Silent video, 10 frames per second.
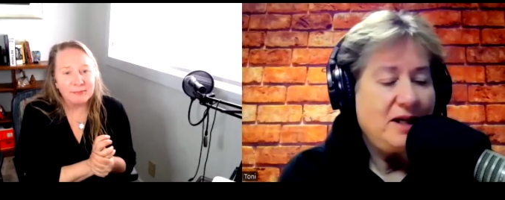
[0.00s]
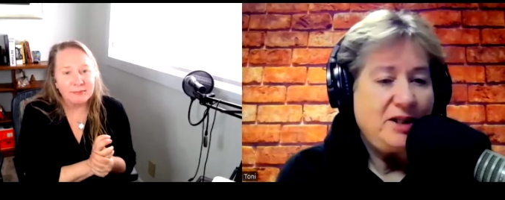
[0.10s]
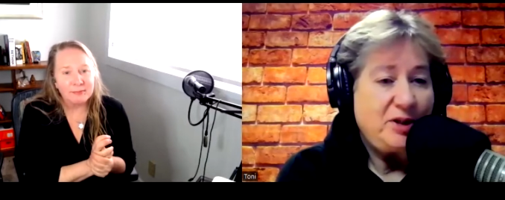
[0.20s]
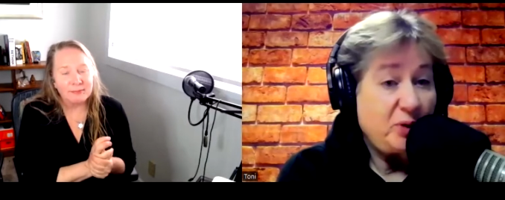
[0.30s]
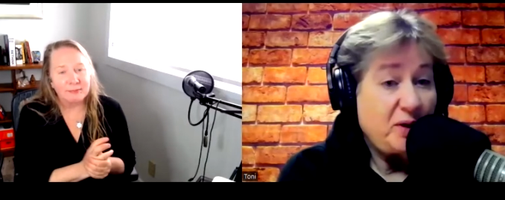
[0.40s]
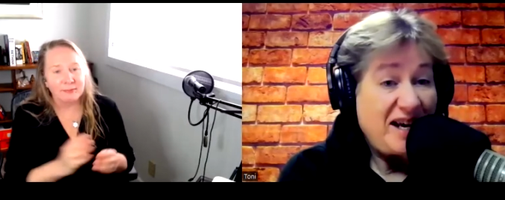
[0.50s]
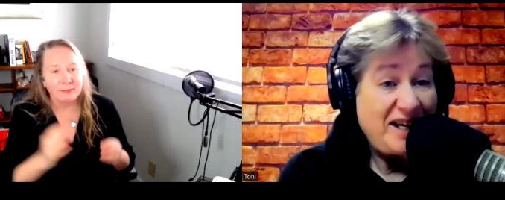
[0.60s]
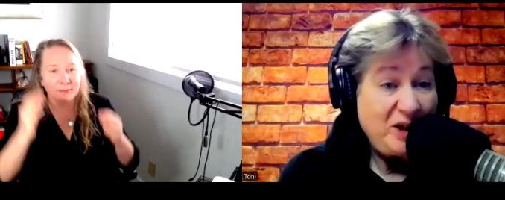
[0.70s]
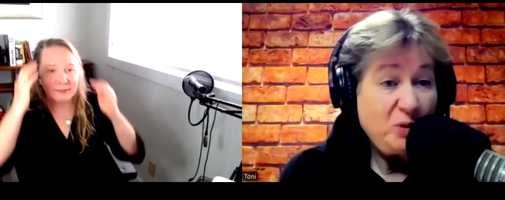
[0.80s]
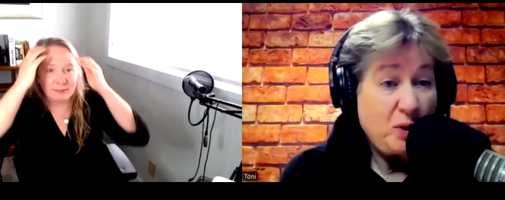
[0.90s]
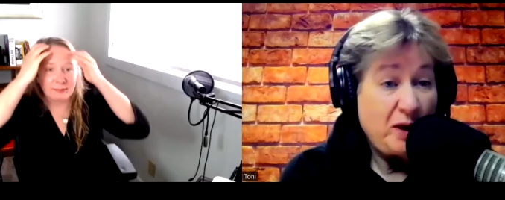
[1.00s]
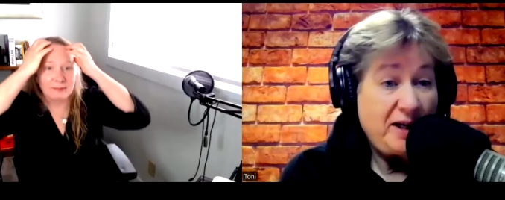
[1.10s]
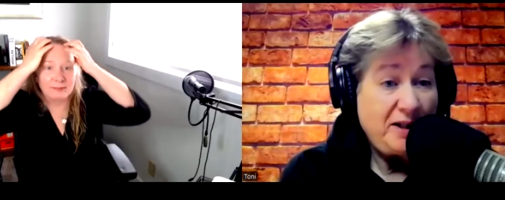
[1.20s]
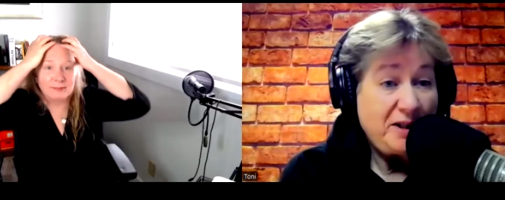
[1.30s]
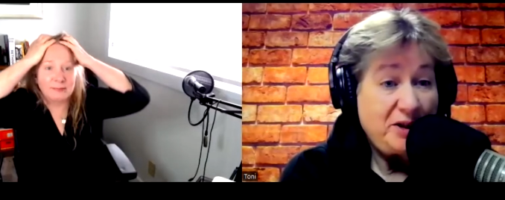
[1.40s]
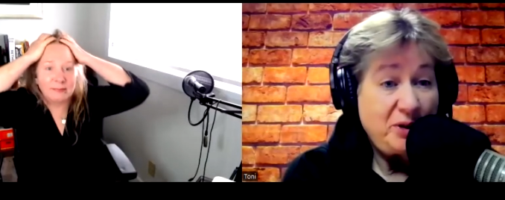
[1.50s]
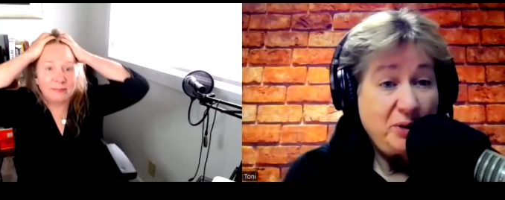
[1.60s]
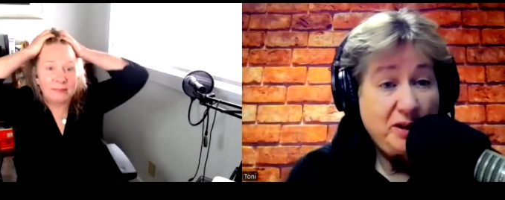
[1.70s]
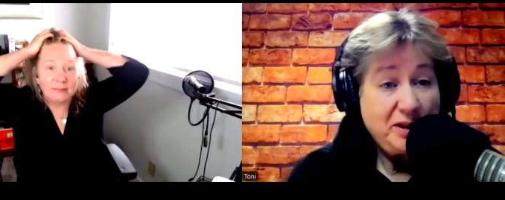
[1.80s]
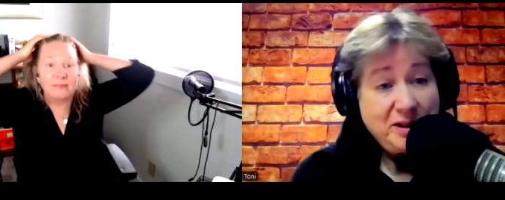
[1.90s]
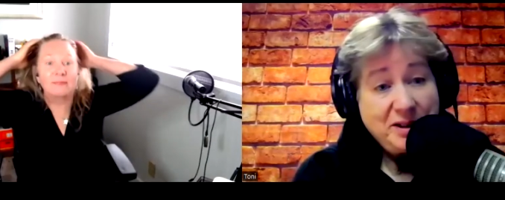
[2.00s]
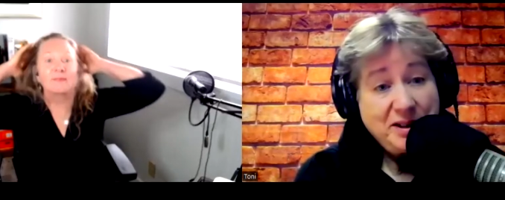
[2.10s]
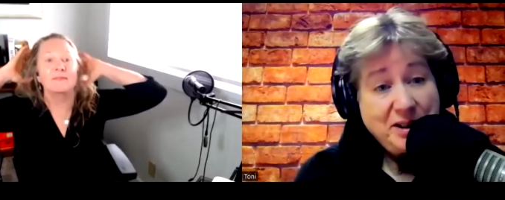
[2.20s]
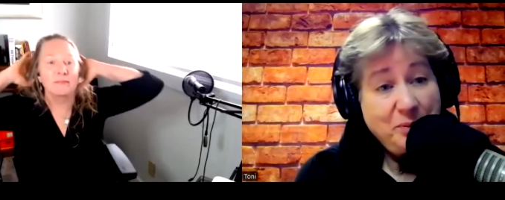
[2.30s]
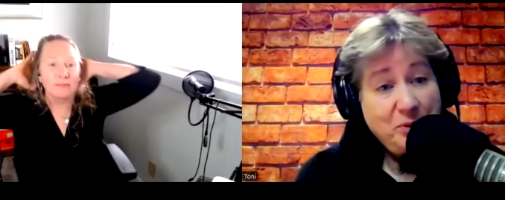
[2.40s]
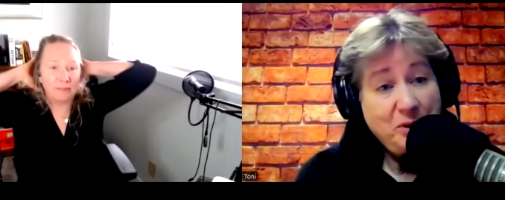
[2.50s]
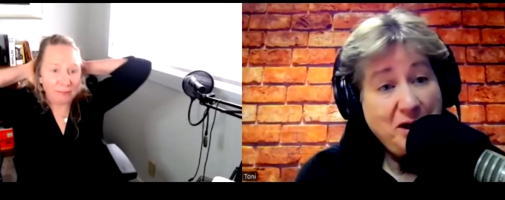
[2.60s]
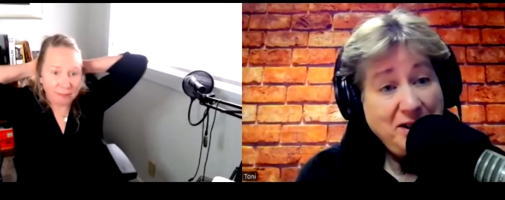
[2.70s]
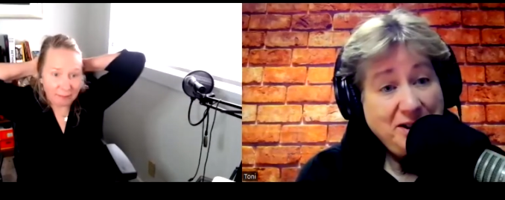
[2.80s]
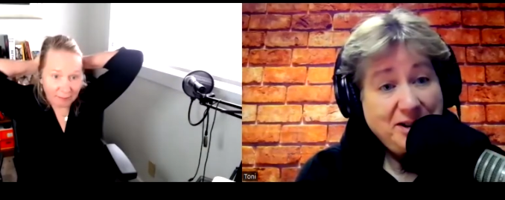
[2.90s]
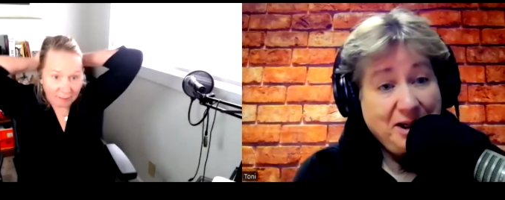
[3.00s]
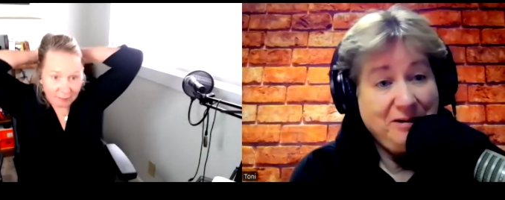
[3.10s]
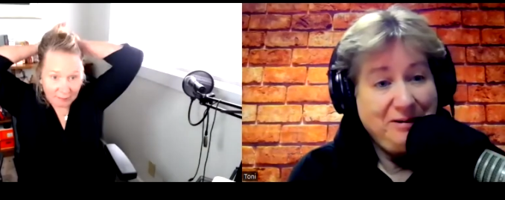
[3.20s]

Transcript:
Speaker 1: is there any way that you can summarize?